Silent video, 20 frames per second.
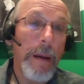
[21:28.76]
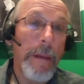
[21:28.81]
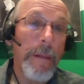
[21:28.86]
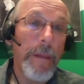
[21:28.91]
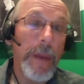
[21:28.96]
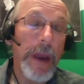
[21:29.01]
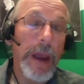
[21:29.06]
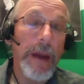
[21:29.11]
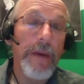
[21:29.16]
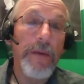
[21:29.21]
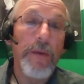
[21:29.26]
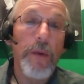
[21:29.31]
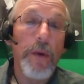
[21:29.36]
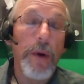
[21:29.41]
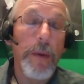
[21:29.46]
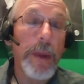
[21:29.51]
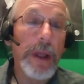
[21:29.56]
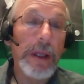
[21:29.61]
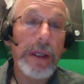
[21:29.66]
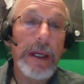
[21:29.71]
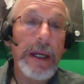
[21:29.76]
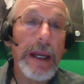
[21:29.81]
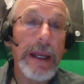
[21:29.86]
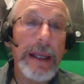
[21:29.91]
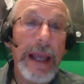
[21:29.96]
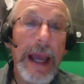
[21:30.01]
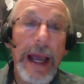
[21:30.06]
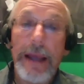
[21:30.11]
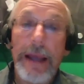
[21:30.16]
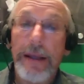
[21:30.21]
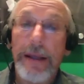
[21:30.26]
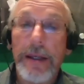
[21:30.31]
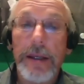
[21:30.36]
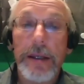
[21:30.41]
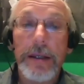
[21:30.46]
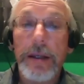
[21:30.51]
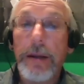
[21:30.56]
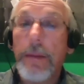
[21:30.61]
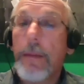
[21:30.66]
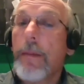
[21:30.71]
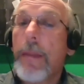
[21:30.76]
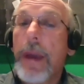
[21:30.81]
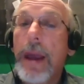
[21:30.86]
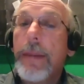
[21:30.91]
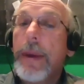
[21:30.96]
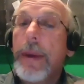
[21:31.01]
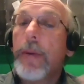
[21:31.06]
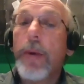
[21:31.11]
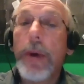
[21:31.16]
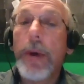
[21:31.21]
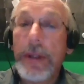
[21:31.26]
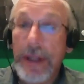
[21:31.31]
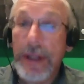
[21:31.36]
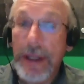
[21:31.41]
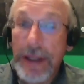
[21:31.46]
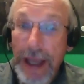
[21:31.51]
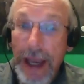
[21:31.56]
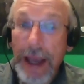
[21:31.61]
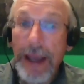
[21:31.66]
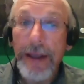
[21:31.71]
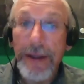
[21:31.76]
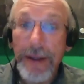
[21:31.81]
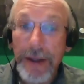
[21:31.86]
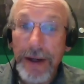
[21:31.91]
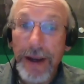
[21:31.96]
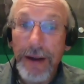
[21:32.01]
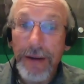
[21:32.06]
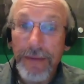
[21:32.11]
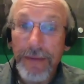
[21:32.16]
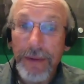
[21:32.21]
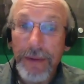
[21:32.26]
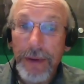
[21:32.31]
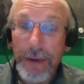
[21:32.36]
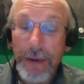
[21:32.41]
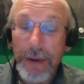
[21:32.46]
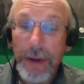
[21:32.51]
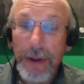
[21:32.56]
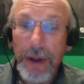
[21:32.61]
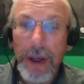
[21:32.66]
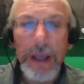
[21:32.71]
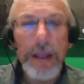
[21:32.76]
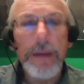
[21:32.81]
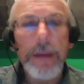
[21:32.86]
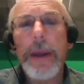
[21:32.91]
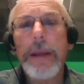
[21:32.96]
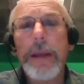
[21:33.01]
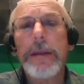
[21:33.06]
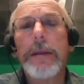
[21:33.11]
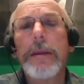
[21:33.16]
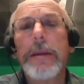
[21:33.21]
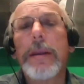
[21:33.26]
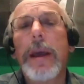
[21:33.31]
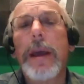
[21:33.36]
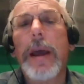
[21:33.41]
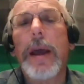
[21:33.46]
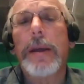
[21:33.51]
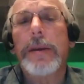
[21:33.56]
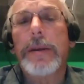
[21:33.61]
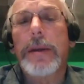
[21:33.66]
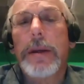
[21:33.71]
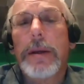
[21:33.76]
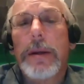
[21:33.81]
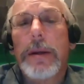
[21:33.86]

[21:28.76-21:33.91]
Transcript: if we're building a DAS system, maybe once a day is enough. Depends on the task.